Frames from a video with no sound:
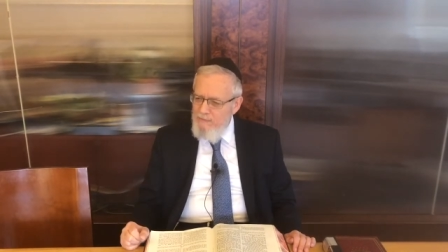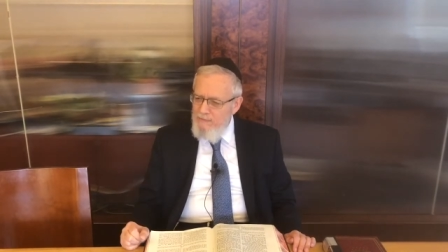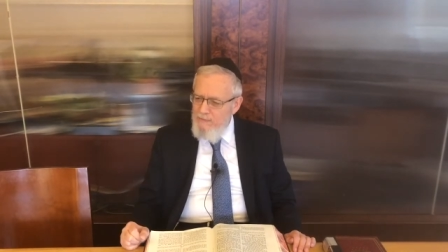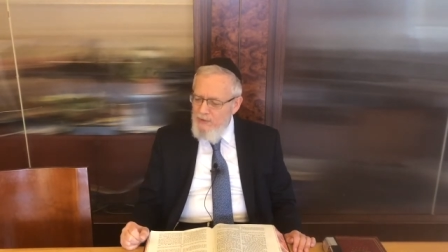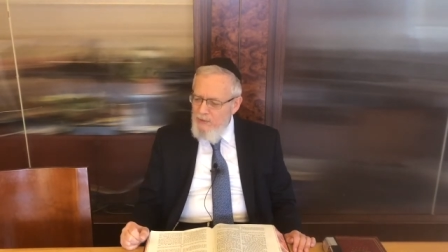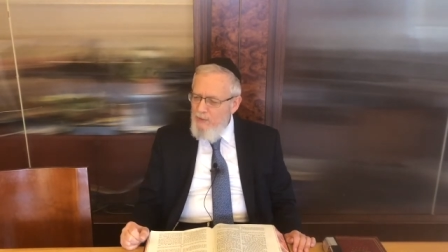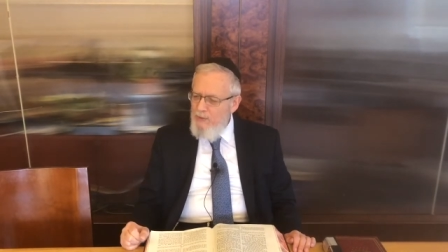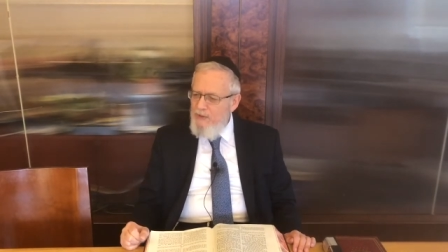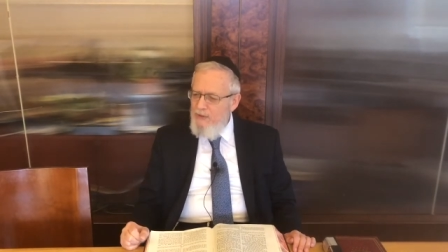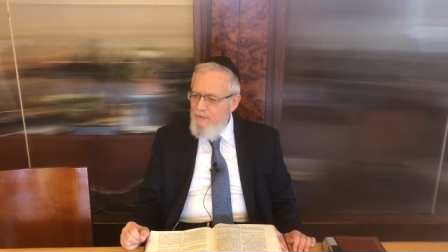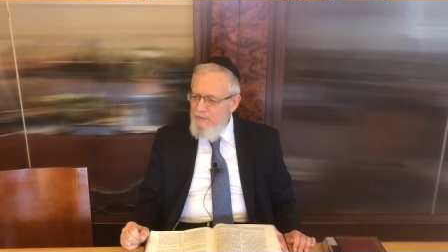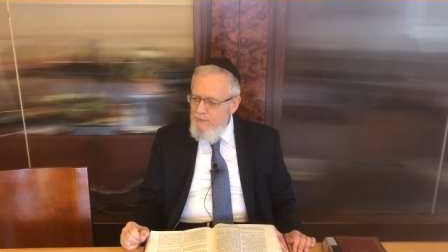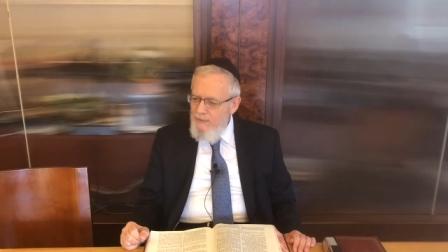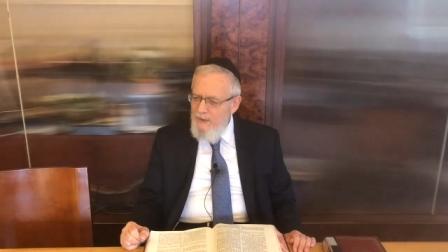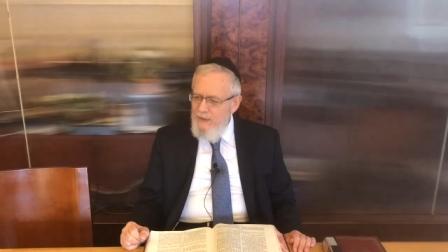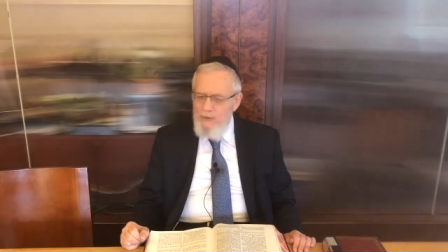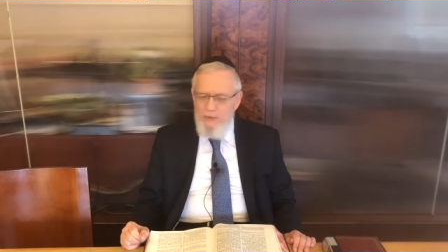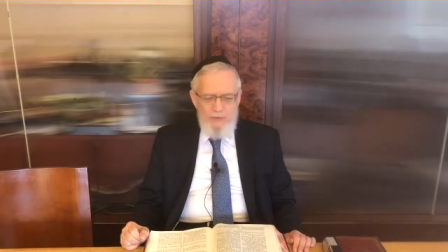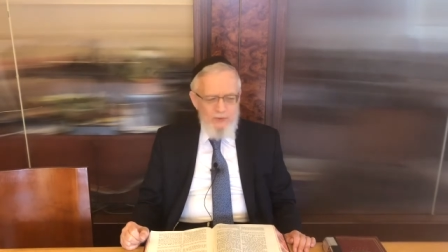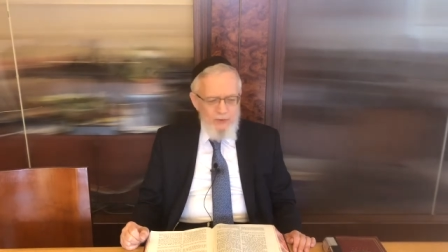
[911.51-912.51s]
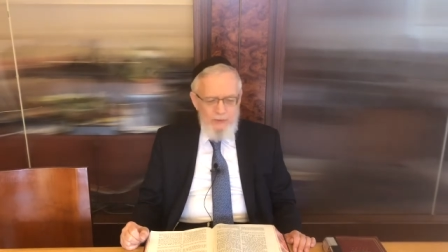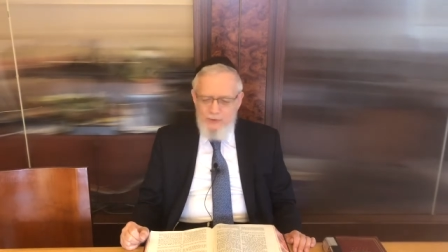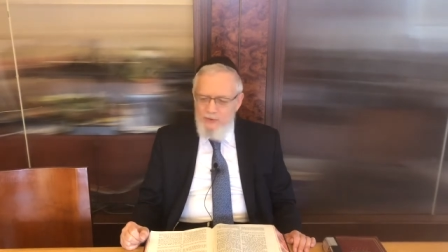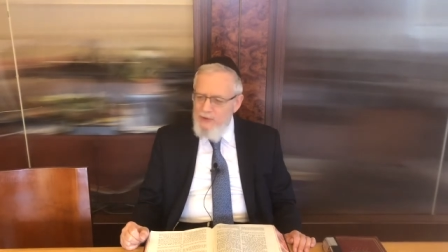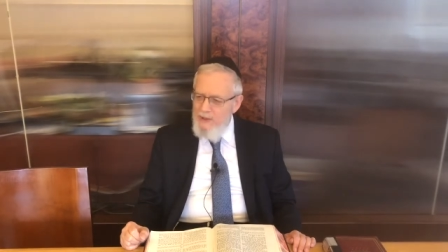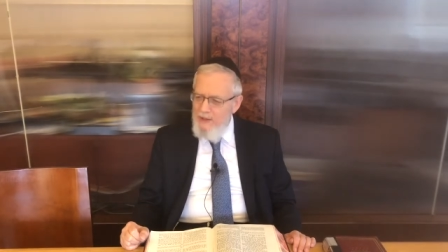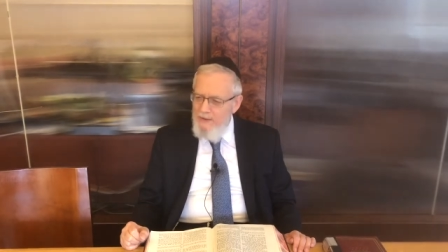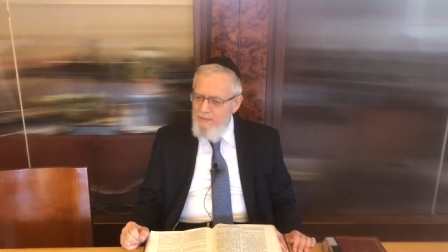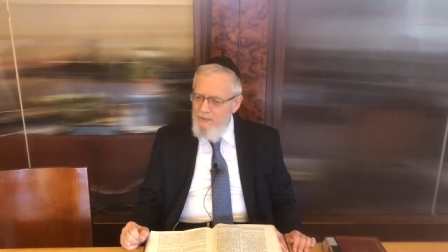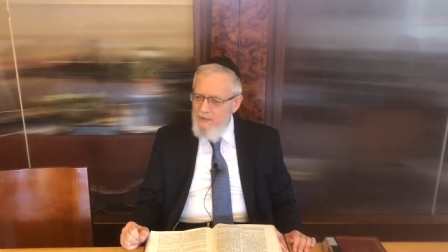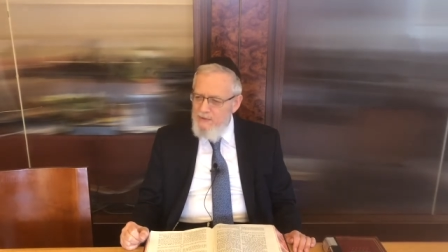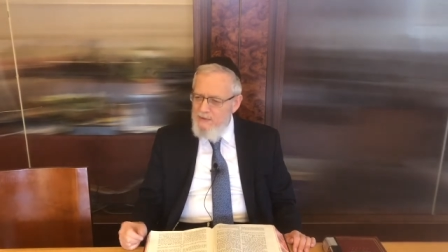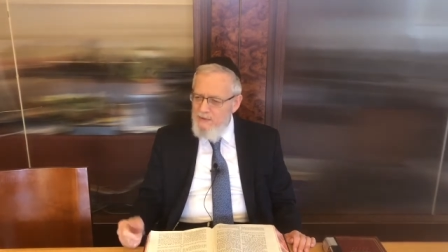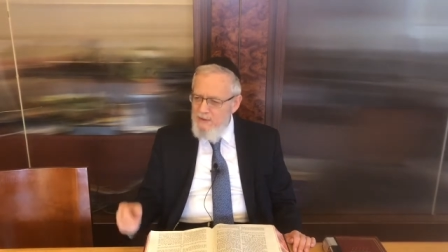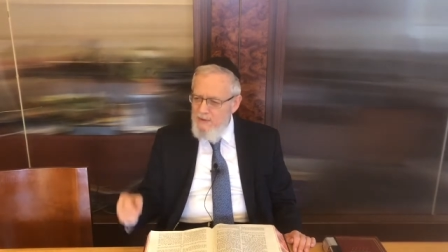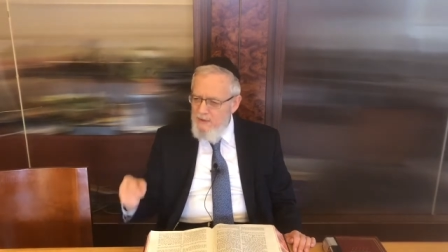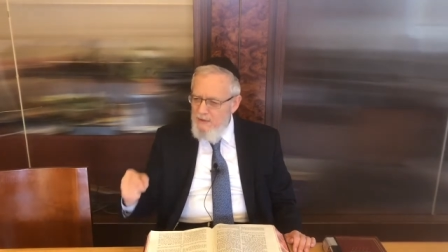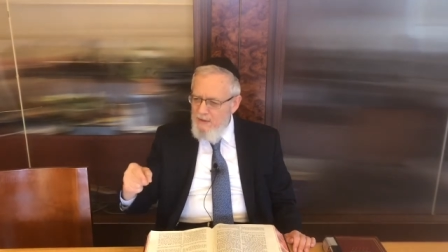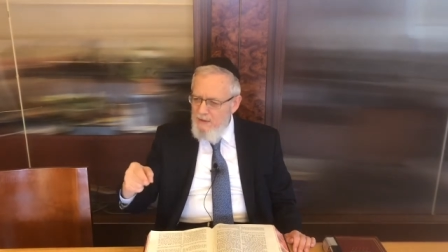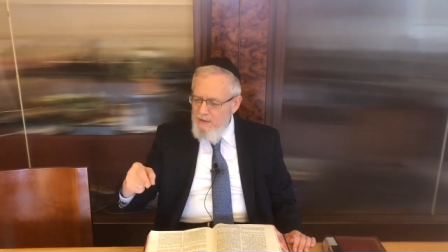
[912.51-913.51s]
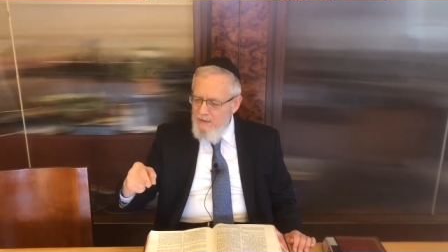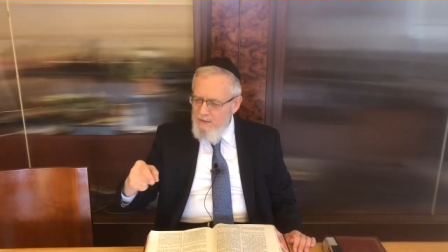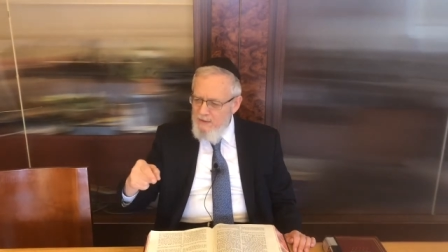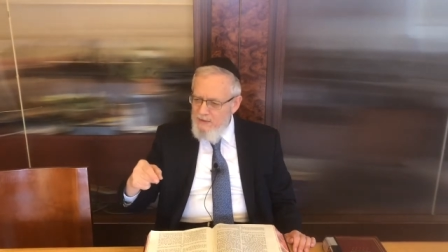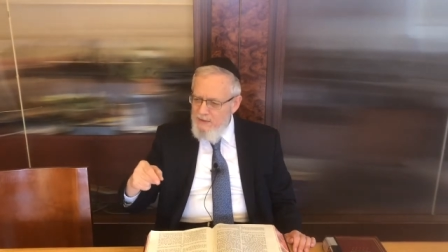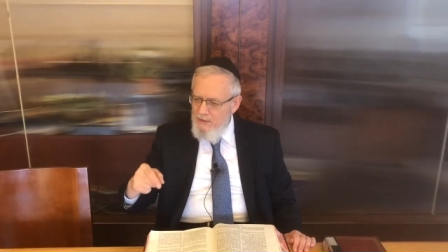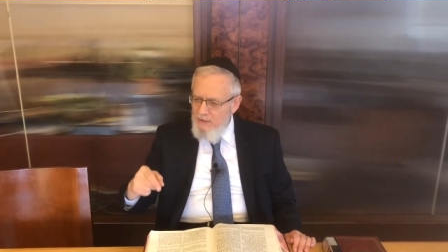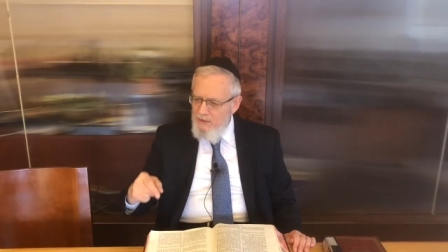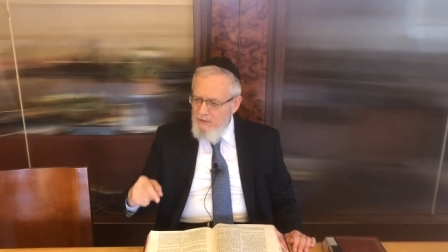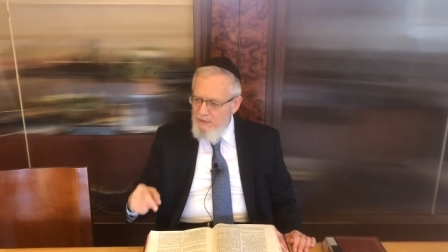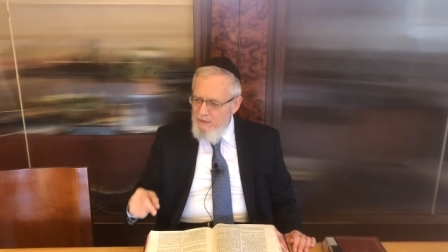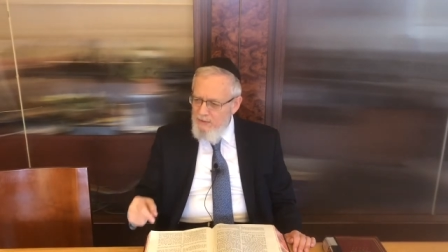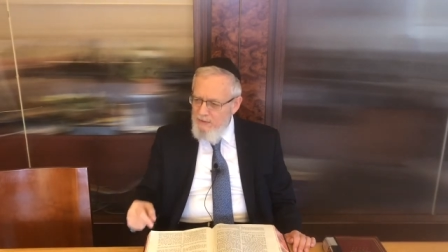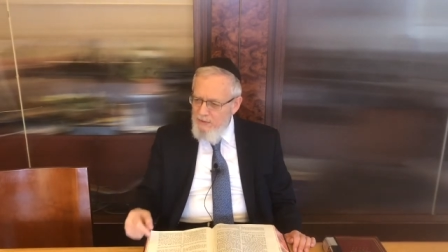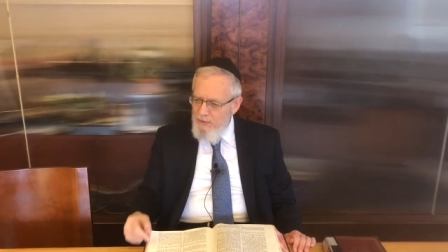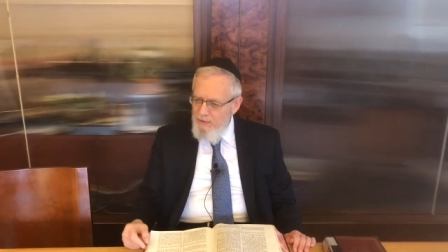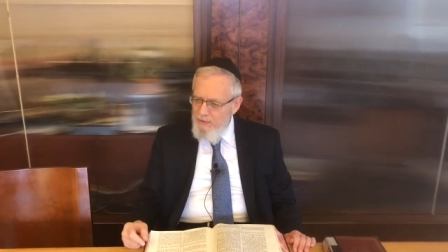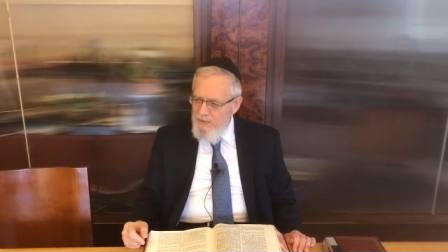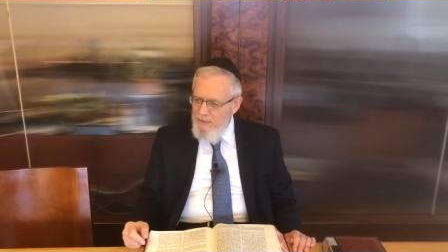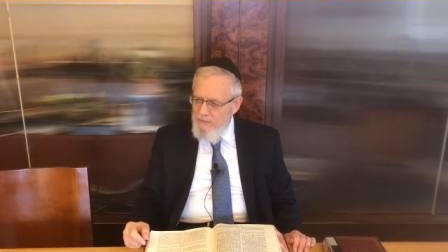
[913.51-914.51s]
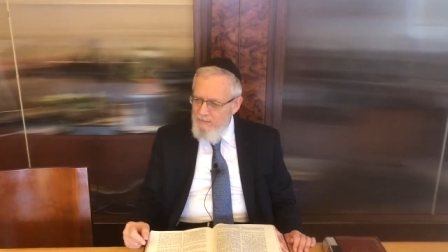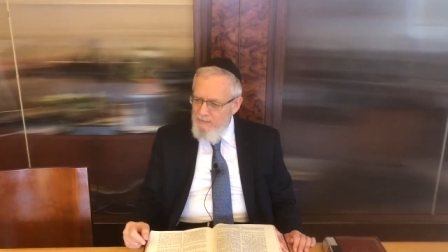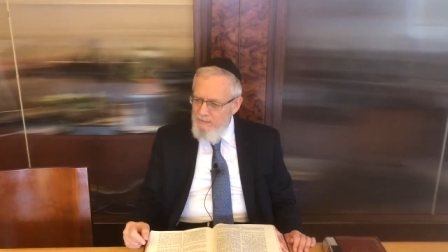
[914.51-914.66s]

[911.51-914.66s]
You know what the value of Jewish life is? to study the Torah.